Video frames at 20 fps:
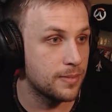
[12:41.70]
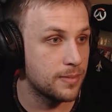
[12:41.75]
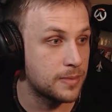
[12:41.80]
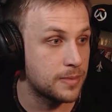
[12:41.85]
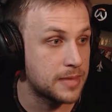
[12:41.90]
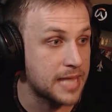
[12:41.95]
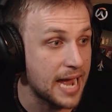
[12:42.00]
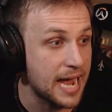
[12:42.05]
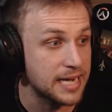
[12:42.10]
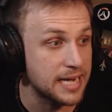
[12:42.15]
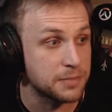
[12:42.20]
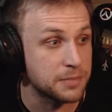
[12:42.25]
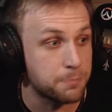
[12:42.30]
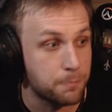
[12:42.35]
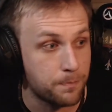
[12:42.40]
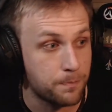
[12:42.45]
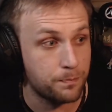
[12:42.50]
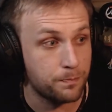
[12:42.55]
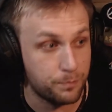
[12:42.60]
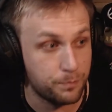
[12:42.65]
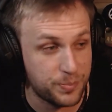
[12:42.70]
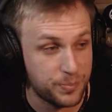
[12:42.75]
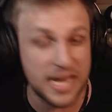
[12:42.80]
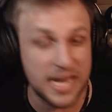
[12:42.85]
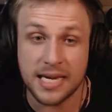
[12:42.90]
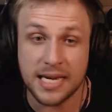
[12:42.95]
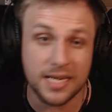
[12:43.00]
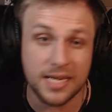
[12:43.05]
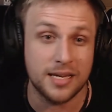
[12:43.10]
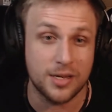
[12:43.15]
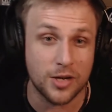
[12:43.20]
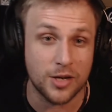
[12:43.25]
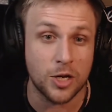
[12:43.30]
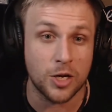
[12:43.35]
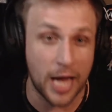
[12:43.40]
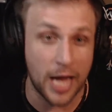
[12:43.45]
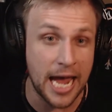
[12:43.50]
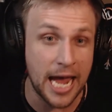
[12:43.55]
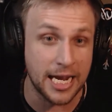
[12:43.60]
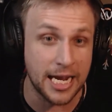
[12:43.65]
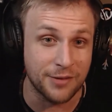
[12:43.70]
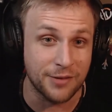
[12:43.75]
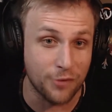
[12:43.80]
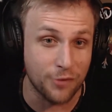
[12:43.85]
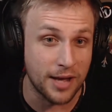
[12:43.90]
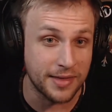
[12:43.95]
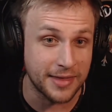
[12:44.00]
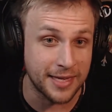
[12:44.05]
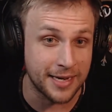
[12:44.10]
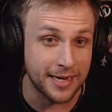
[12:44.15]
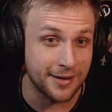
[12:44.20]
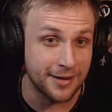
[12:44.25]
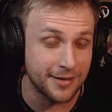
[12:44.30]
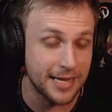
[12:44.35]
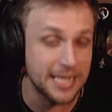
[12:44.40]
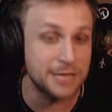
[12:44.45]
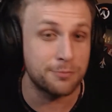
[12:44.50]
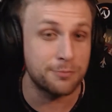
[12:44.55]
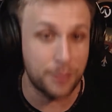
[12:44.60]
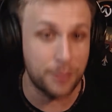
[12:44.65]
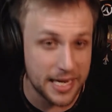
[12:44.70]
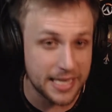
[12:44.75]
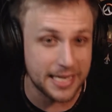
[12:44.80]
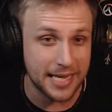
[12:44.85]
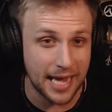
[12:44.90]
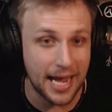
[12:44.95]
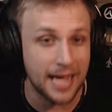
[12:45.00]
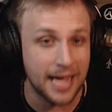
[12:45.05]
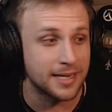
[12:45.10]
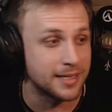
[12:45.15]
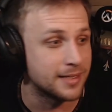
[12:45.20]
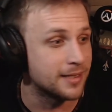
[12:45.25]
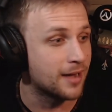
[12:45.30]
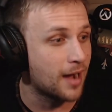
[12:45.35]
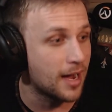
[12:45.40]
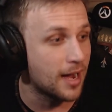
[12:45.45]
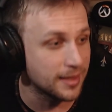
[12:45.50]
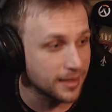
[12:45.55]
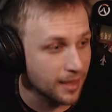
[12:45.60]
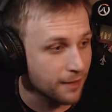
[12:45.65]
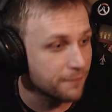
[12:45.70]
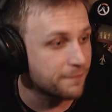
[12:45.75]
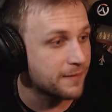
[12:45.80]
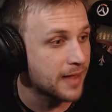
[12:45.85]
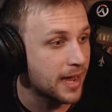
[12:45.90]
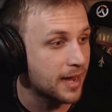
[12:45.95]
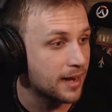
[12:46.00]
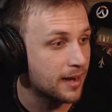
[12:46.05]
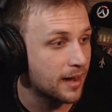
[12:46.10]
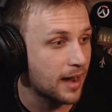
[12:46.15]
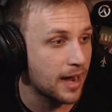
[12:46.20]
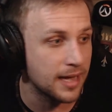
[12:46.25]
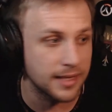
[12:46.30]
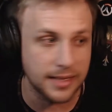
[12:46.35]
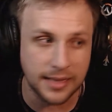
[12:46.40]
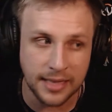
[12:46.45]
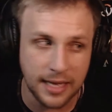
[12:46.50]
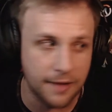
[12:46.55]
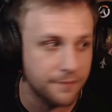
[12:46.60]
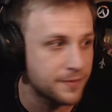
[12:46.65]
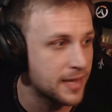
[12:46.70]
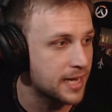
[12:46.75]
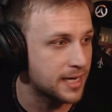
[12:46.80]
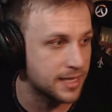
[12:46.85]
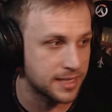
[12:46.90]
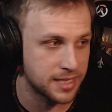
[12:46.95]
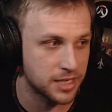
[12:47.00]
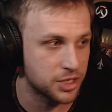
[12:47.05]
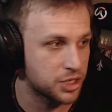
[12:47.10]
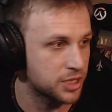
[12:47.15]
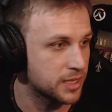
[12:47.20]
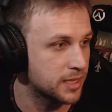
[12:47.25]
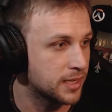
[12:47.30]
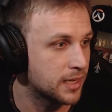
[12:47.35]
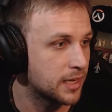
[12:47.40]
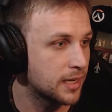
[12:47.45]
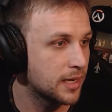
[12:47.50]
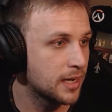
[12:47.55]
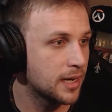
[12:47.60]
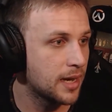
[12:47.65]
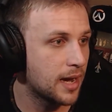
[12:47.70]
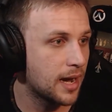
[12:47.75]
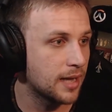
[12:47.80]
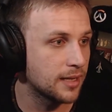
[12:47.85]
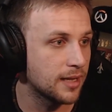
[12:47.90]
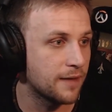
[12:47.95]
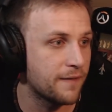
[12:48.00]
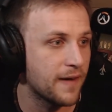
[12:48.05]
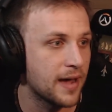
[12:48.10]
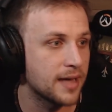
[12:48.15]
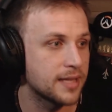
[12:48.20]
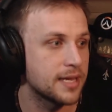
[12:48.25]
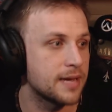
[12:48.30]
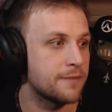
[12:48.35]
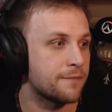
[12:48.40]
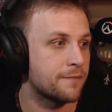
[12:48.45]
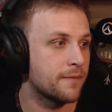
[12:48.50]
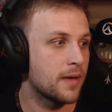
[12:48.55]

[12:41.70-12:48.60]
that is big canon right there. That's big canon. I love that. I love that addition. I love how they've